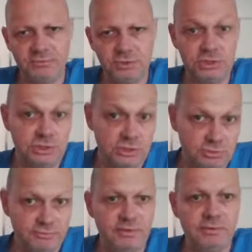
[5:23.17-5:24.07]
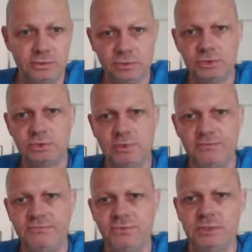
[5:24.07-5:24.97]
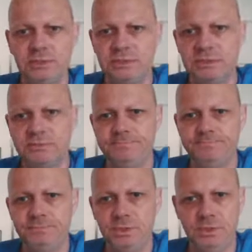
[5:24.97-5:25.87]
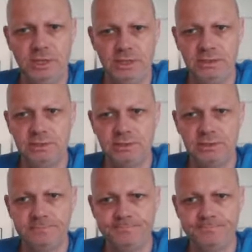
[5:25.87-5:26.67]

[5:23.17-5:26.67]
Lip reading: which is a very good square for his knight.